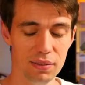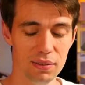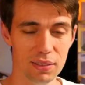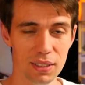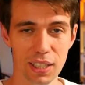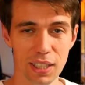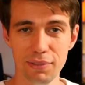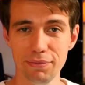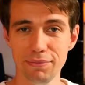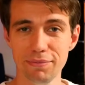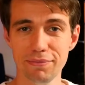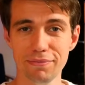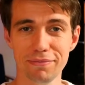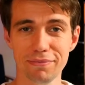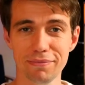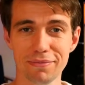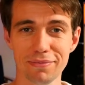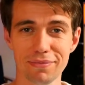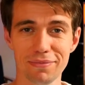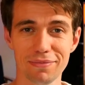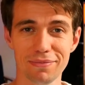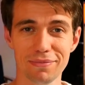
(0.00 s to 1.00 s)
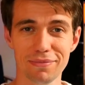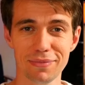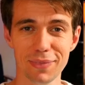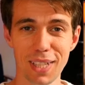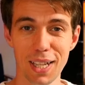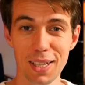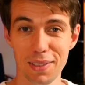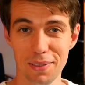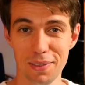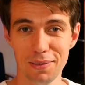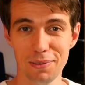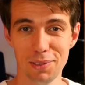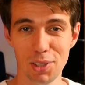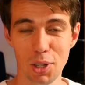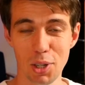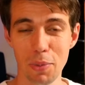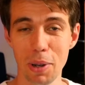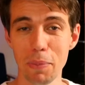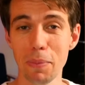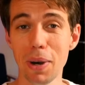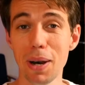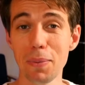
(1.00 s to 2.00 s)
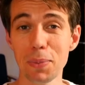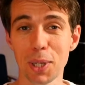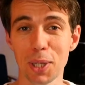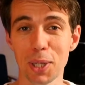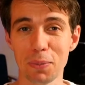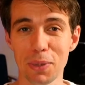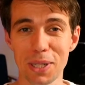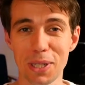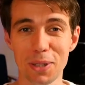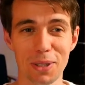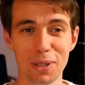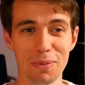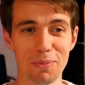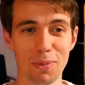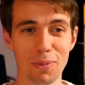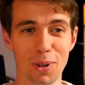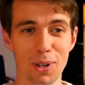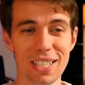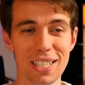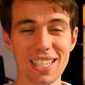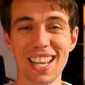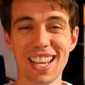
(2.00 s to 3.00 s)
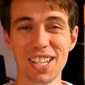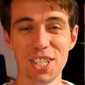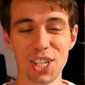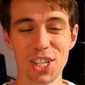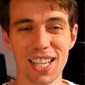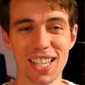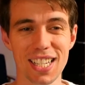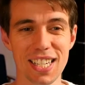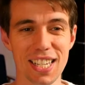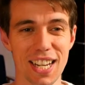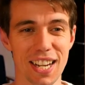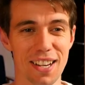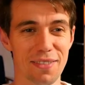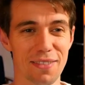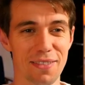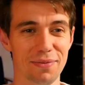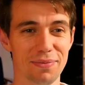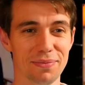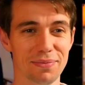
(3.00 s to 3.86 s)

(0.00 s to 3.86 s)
Yeah. So my mom got me into it more or less. And Jackie Chan.